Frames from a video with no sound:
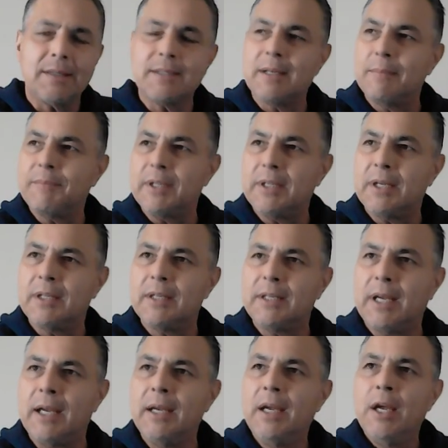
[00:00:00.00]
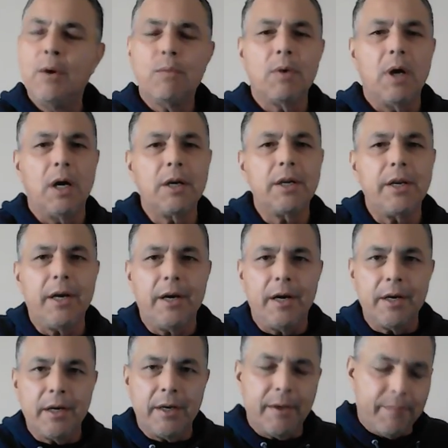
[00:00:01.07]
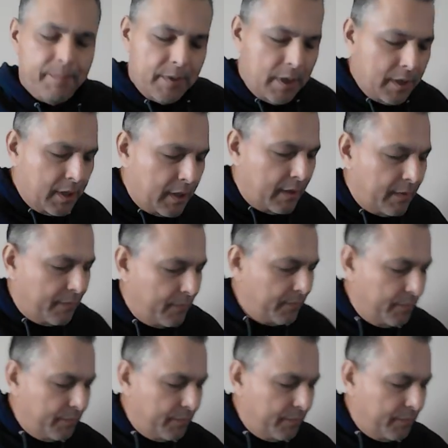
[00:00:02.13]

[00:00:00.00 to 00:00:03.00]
something the other day. Well, I'm gonna I'm gonna I'm gonna